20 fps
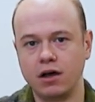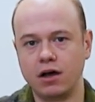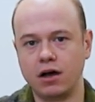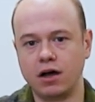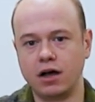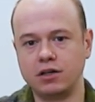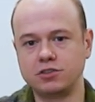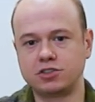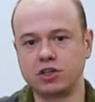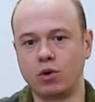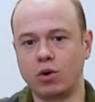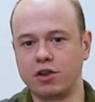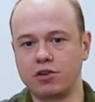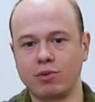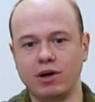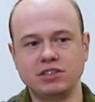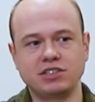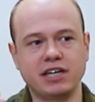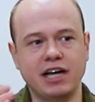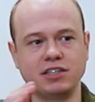Uh, so
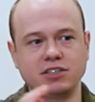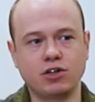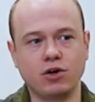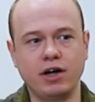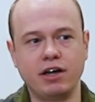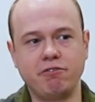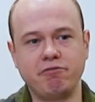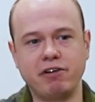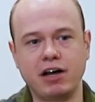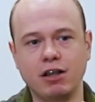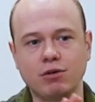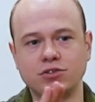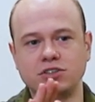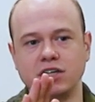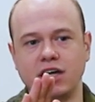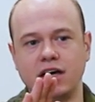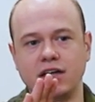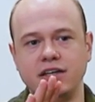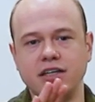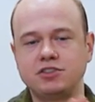otherwise, guys, go ahead, follow
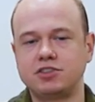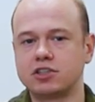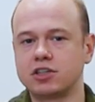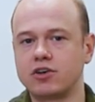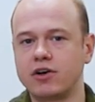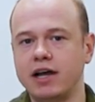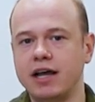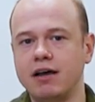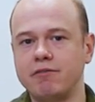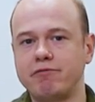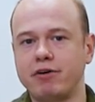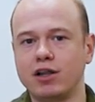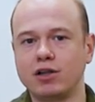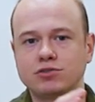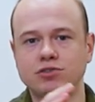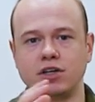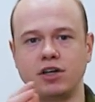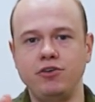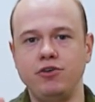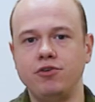us on Instagram, follow
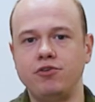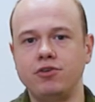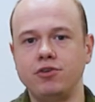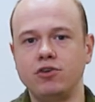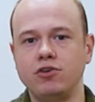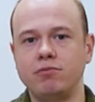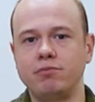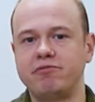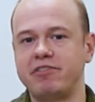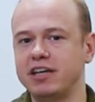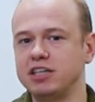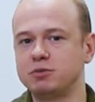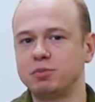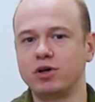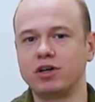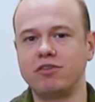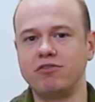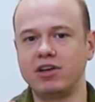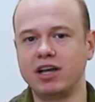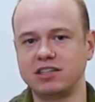us on YouTube,
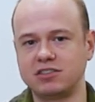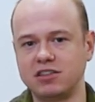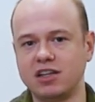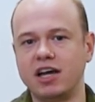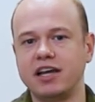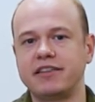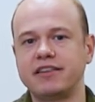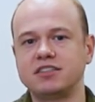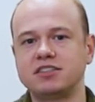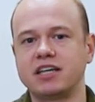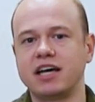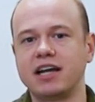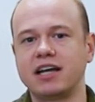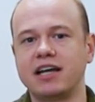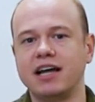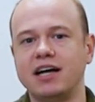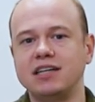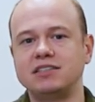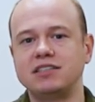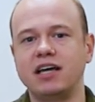Facebook. If you guys like this kind
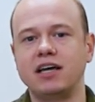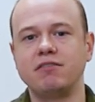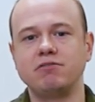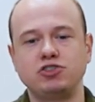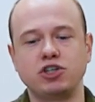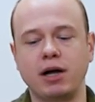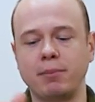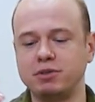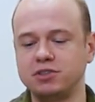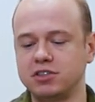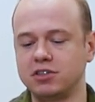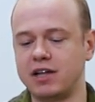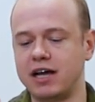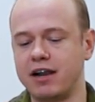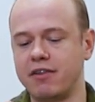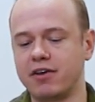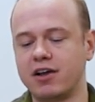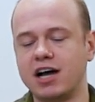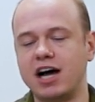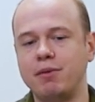of content, drop us a
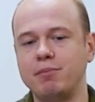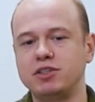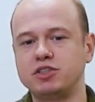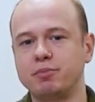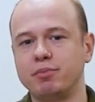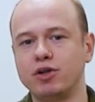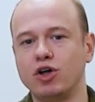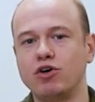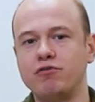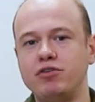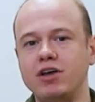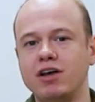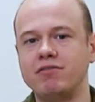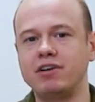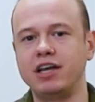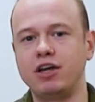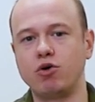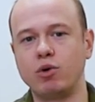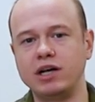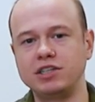line in the comments below if you have
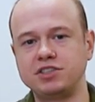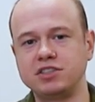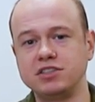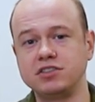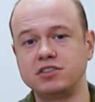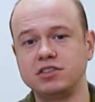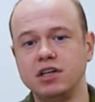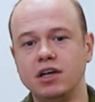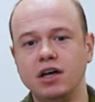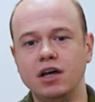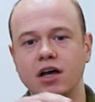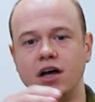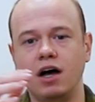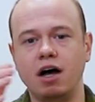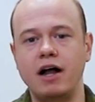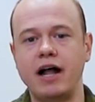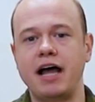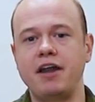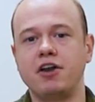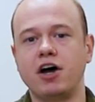any questions.
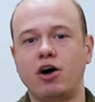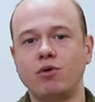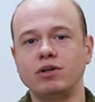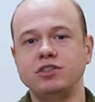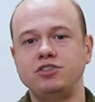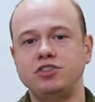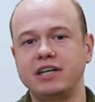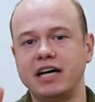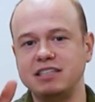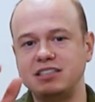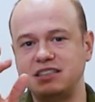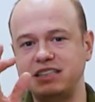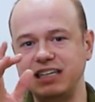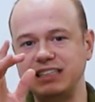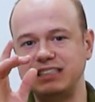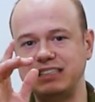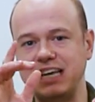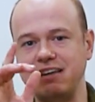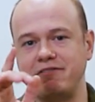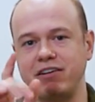Uh, and always, you guys
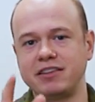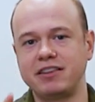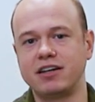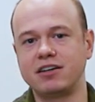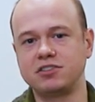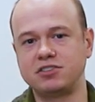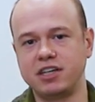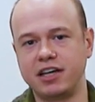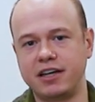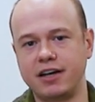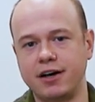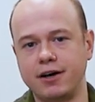stay safe out there and take